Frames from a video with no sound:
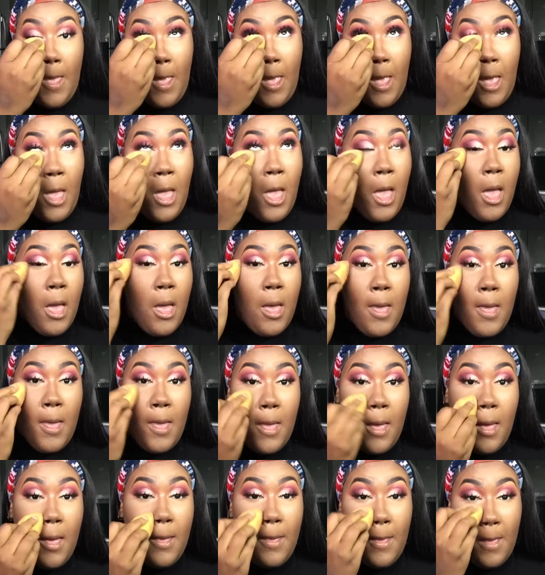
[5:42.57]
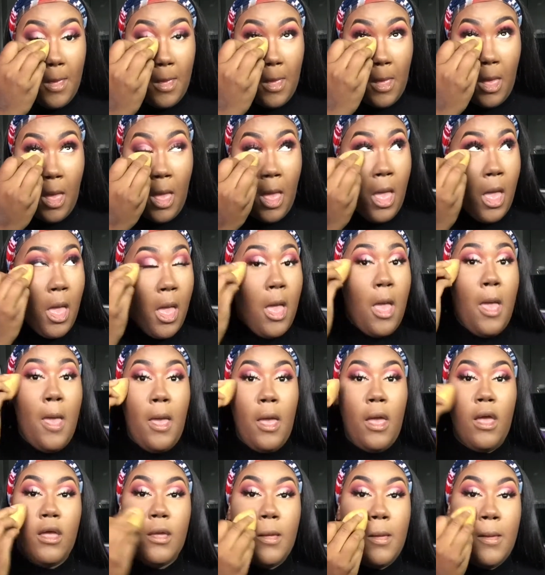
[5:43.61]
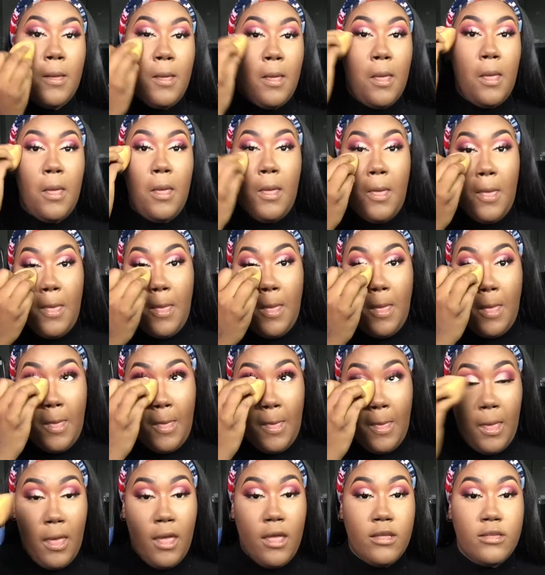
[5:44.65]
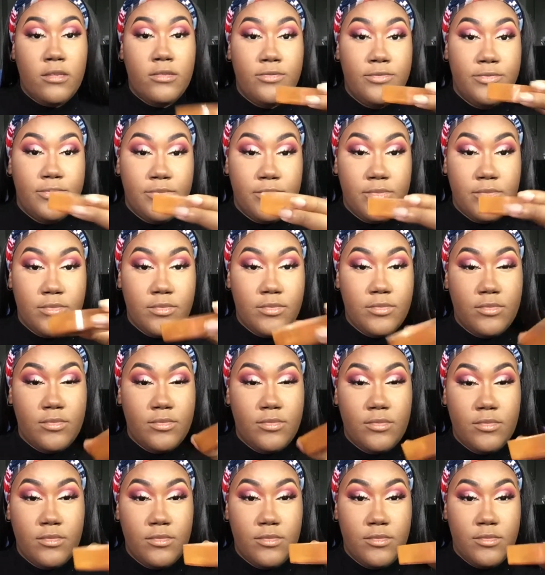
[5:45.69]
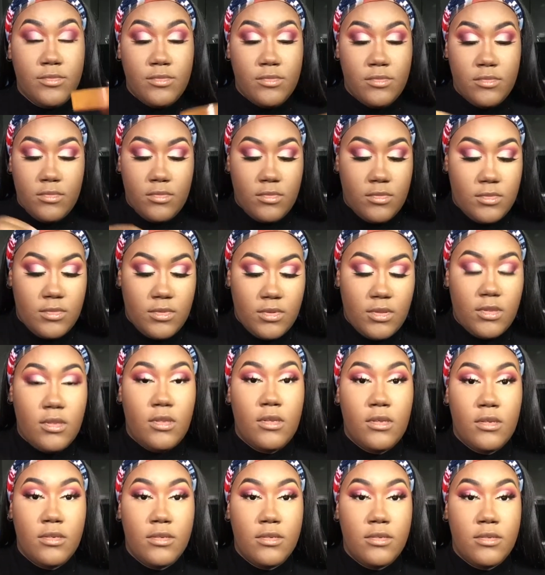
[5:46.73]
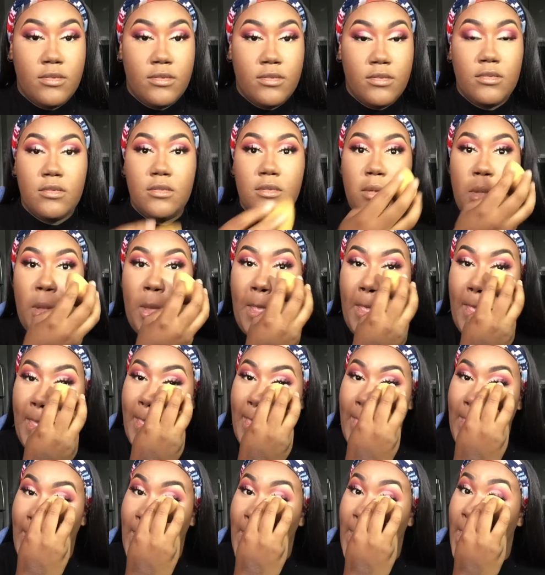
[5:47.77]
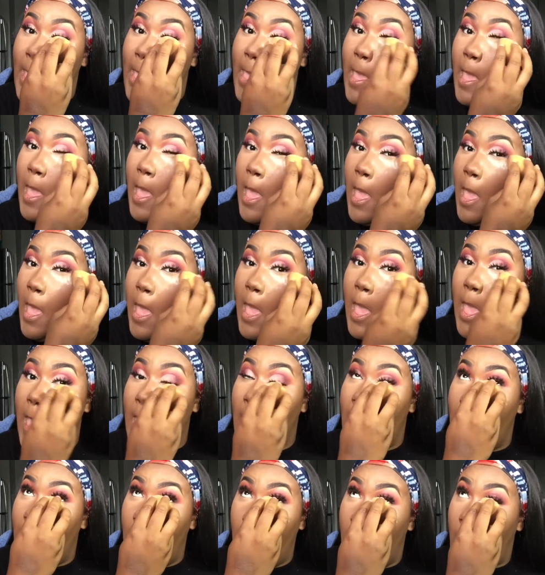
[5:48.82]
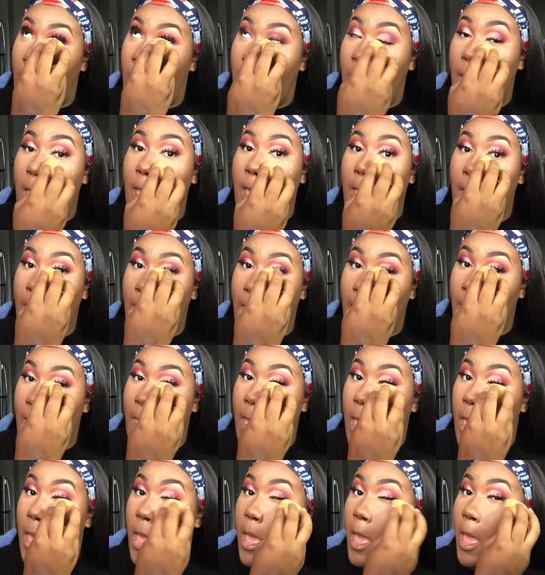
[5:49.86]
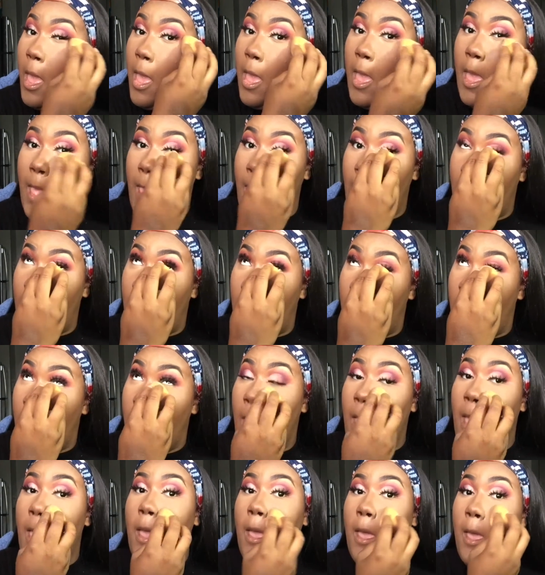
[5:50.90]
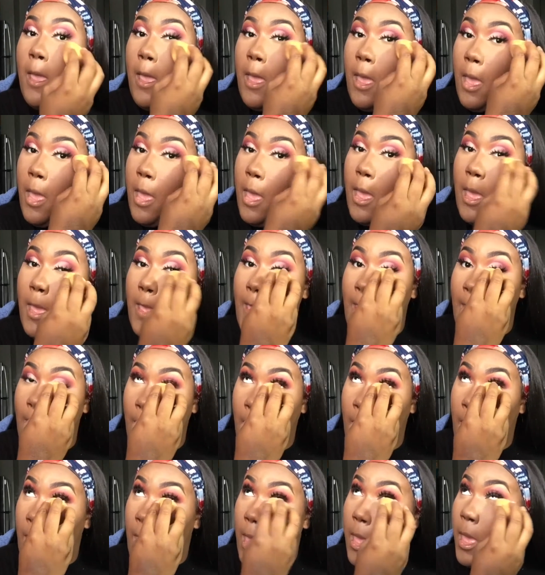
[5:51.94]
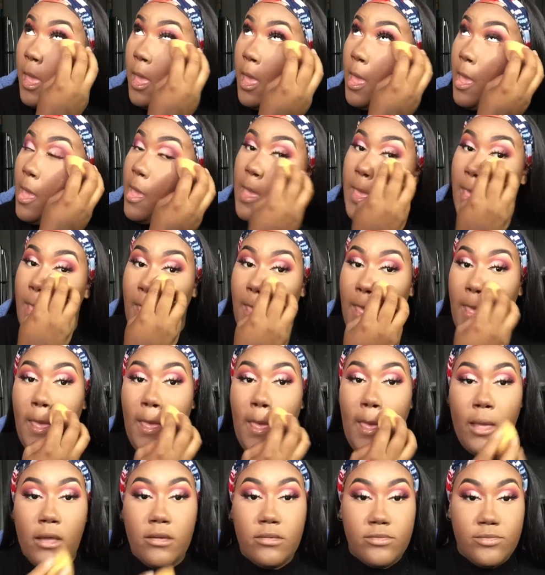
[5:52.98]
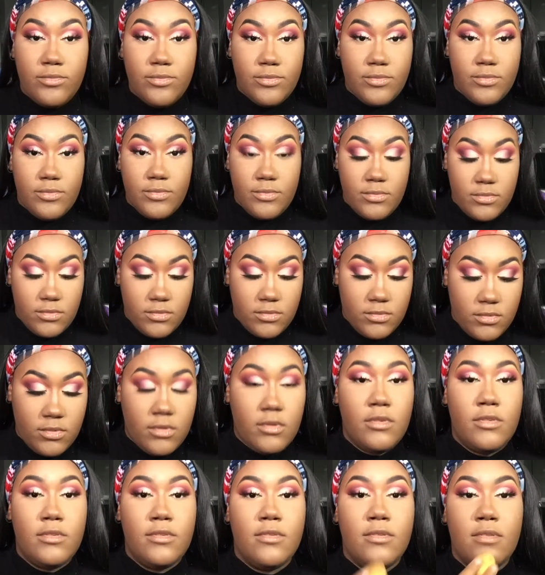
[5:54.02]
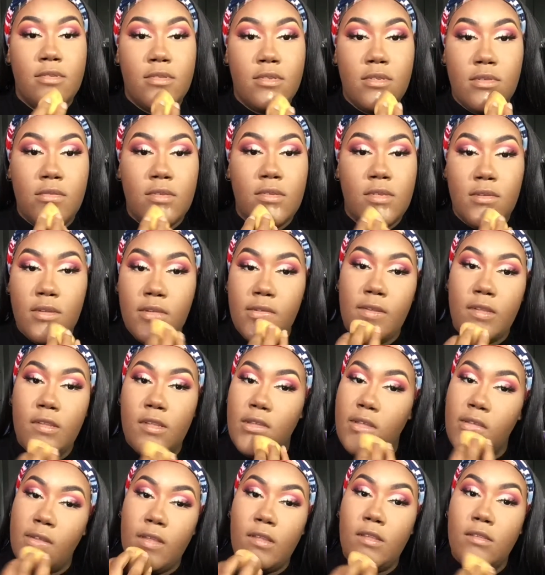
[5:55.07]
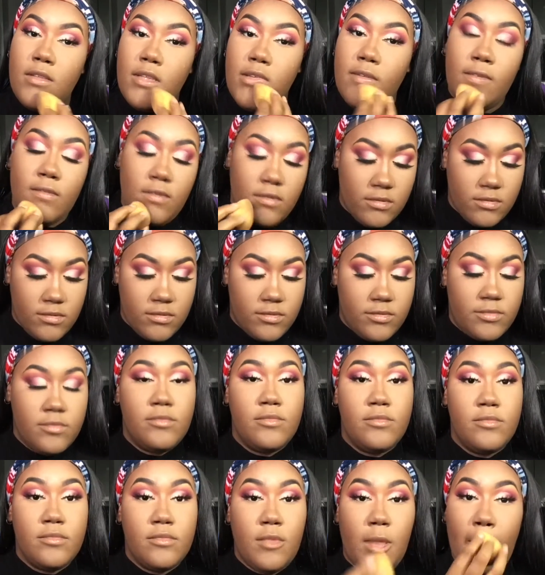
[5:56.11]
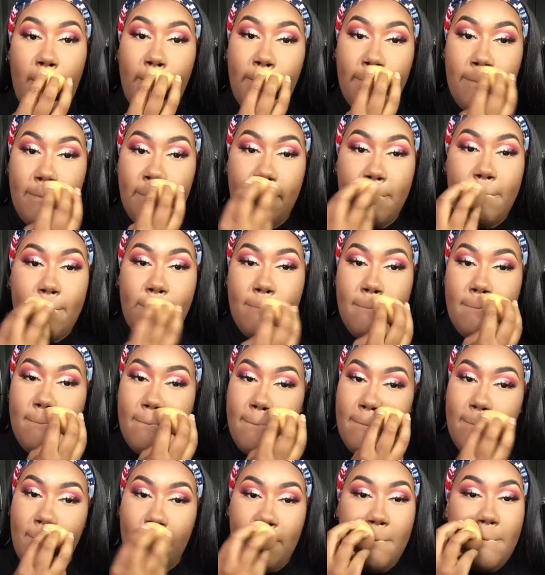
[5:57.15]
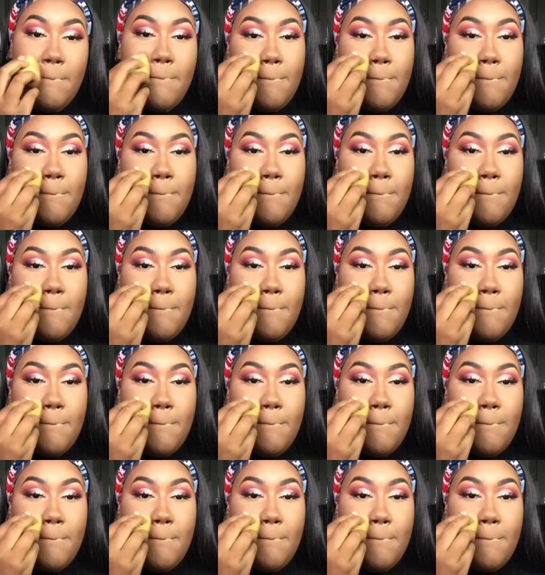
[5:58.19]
Now we're gonna set the face with the black opal setting powder and air spun together. It's amazing. But we're gonna set those. We're gonna pat it in and then we're gonna set it. Because again, like I said, it's hot outside and it was raining.